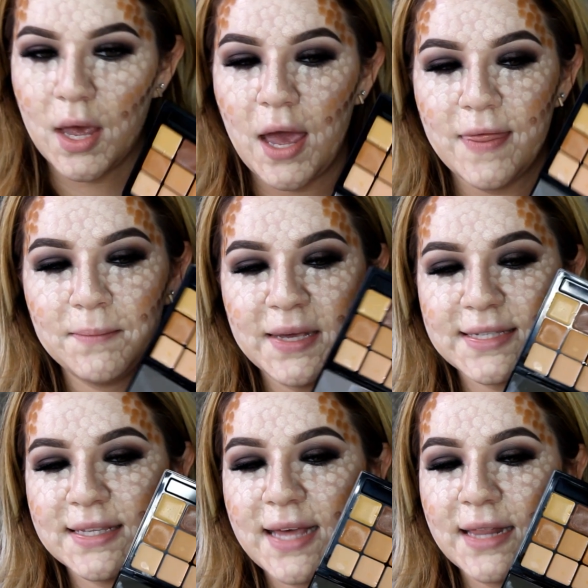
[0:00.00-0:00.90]
And then
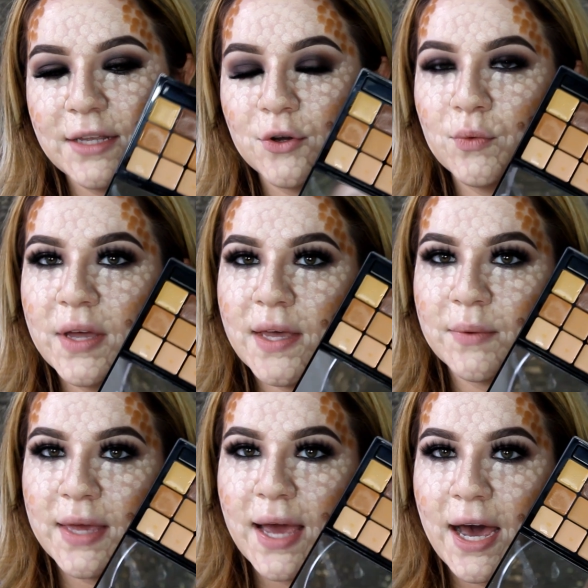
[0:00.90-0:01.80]
mix in that little one
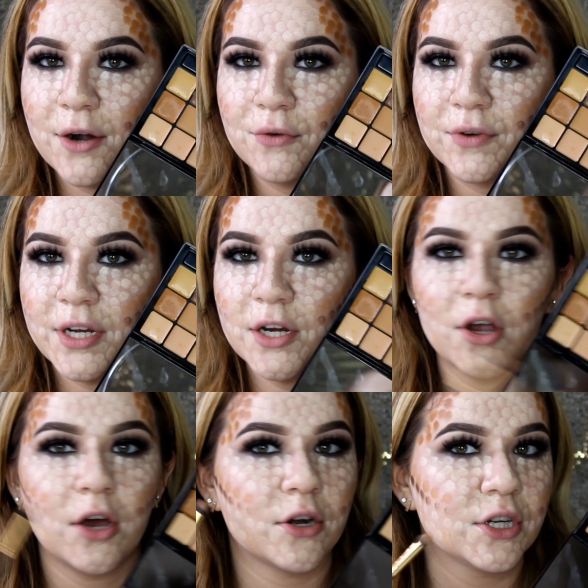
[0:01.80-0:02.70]
that we had over here
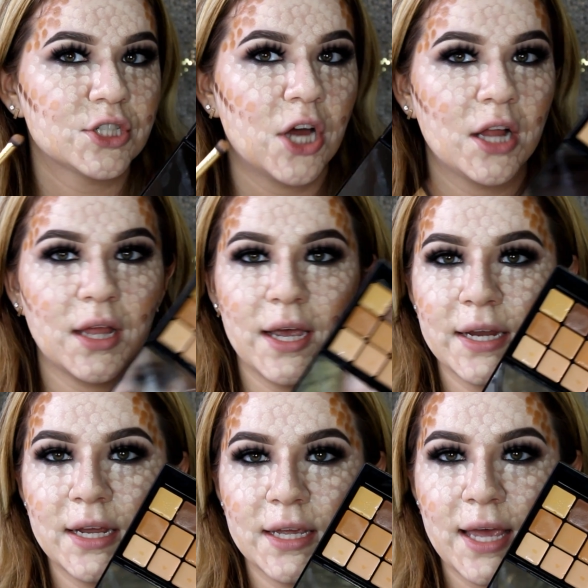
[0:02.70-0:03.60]
on our
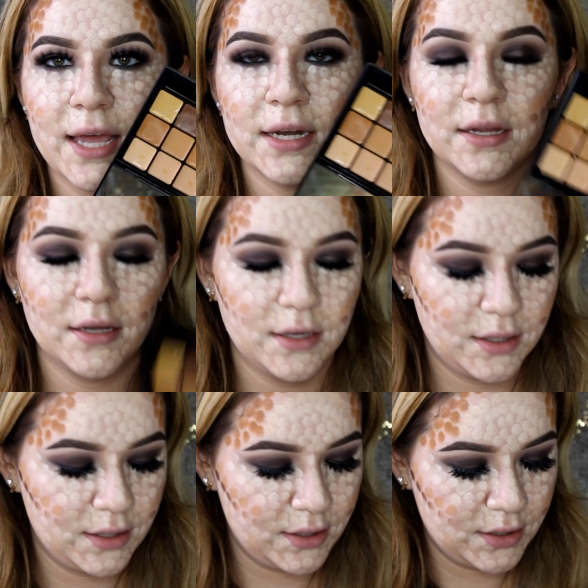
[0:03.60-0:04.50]
jawline again,
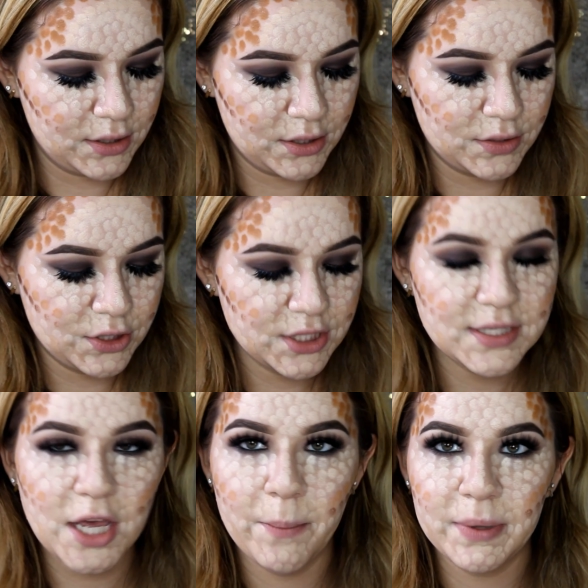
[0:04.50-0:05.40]

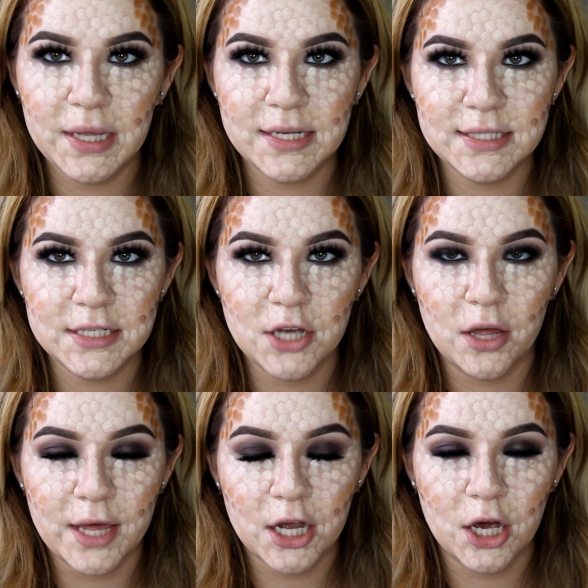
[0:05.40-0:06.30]
just to help blend in
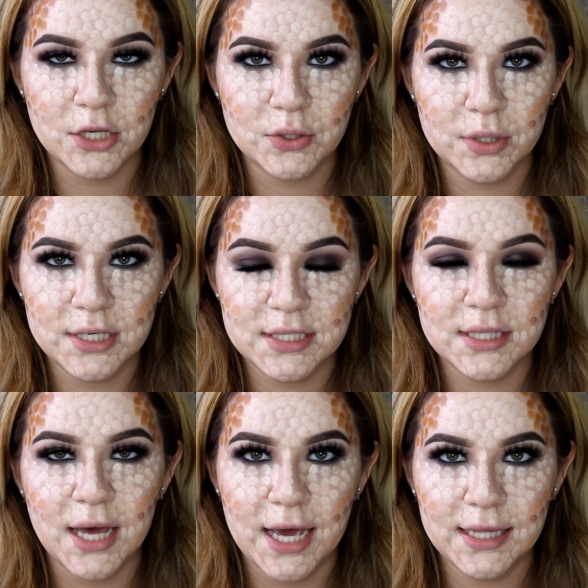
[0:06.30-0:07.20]
all that contour into
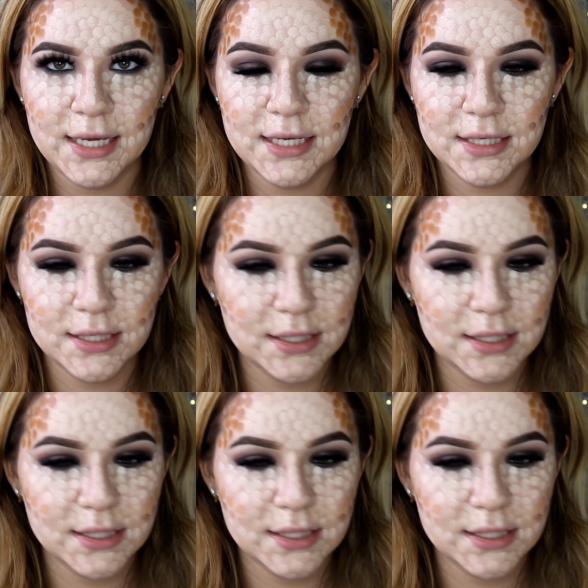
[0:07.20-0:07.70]
the highlight.